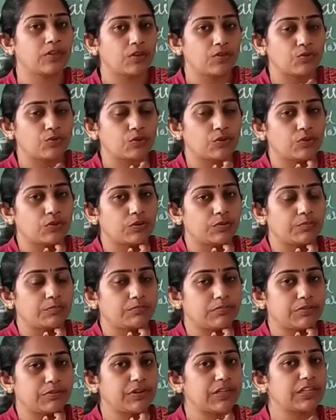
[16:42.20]
So
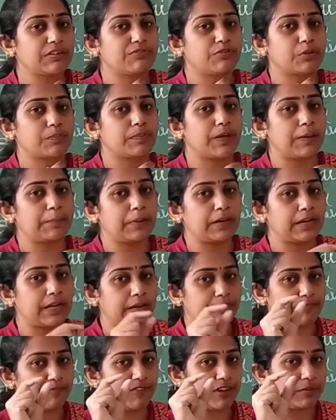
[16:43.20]
between the food pipe
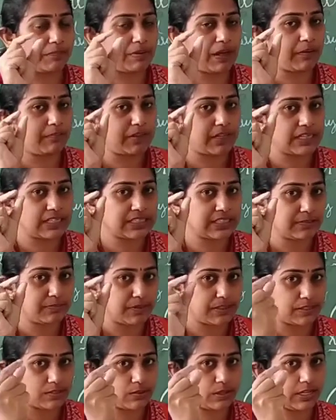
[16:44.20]
and windpipe there is a
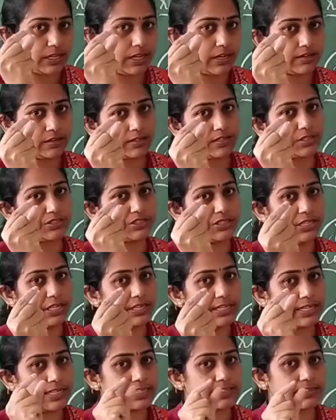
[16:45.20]
muscular
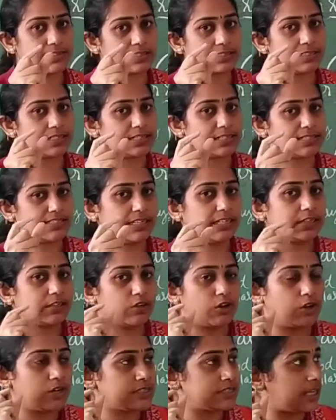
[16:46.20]
sheet like structure I said
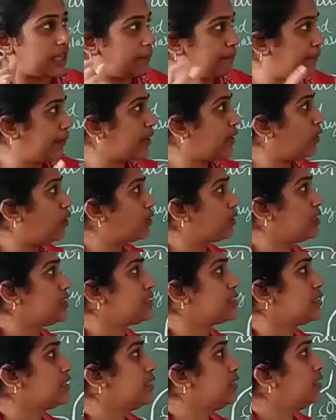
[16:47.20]
called as
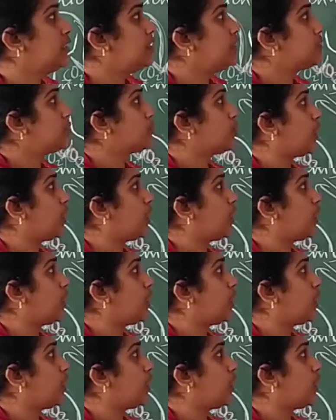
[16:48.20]
epiglottis. So